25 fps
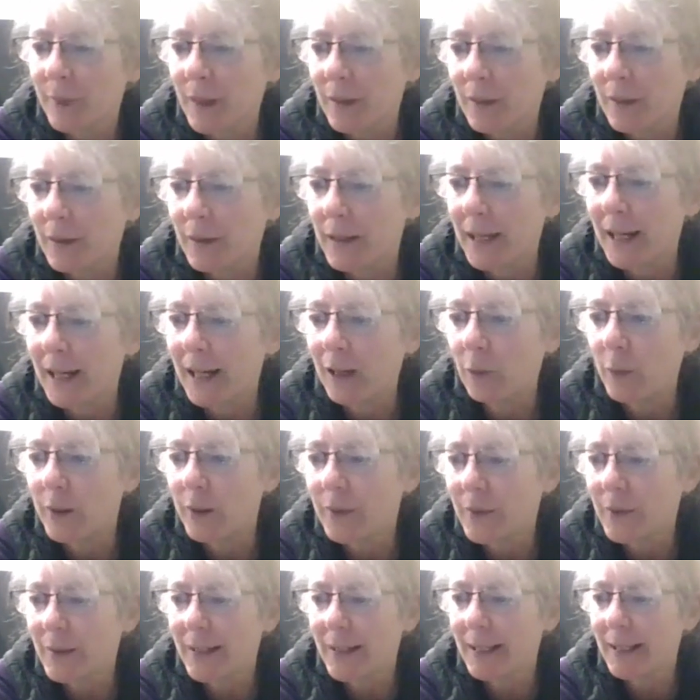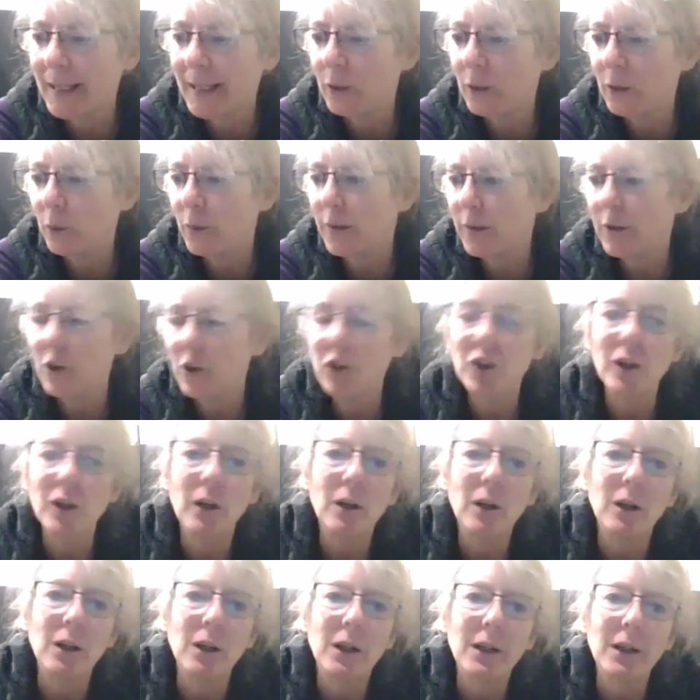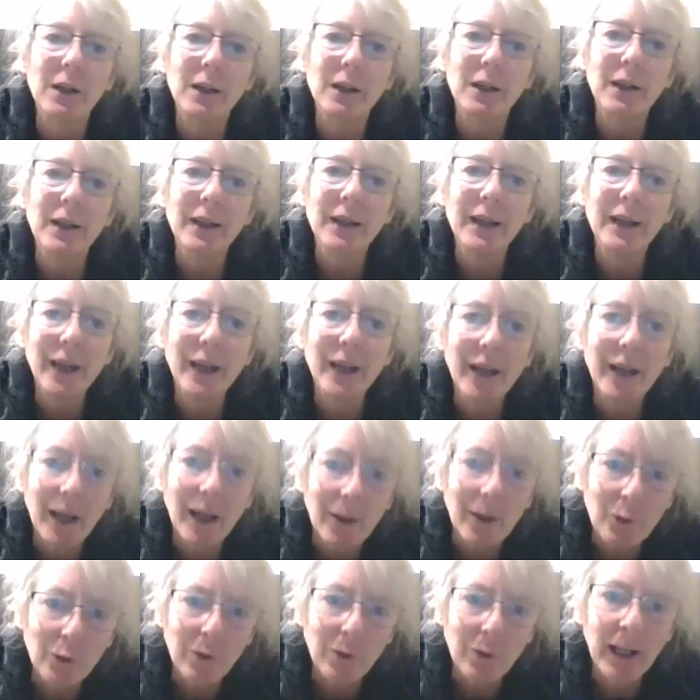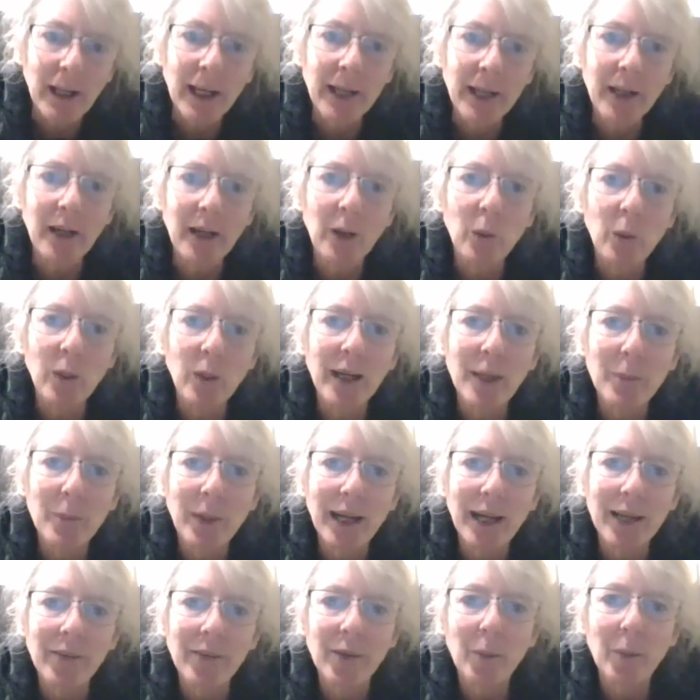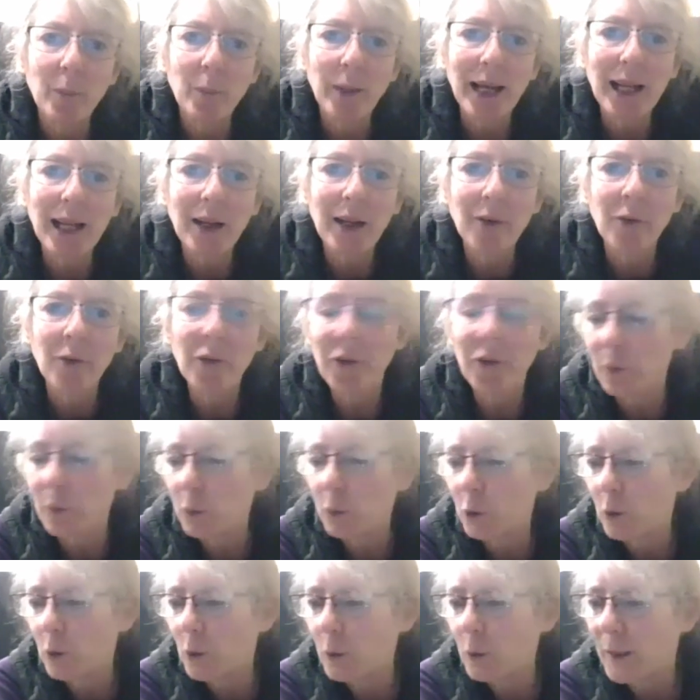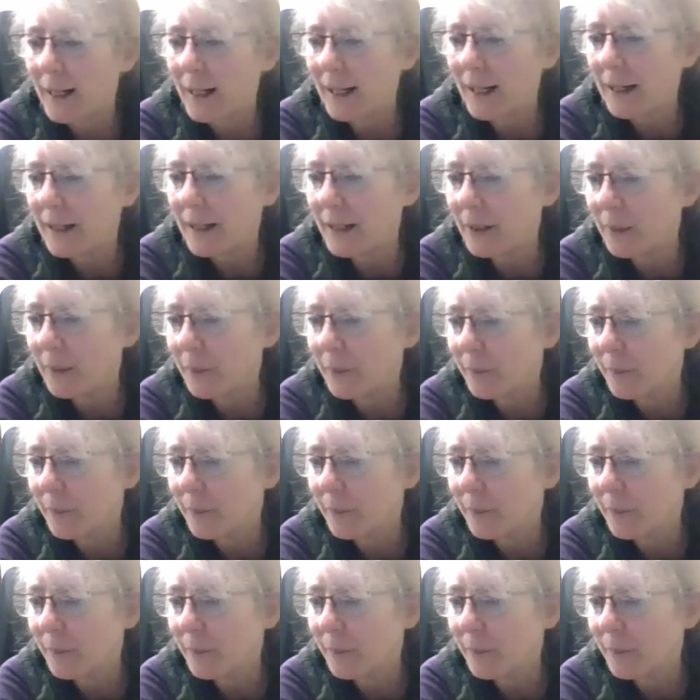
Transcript: that help us deal with the shock and find our way back to balance more quickly.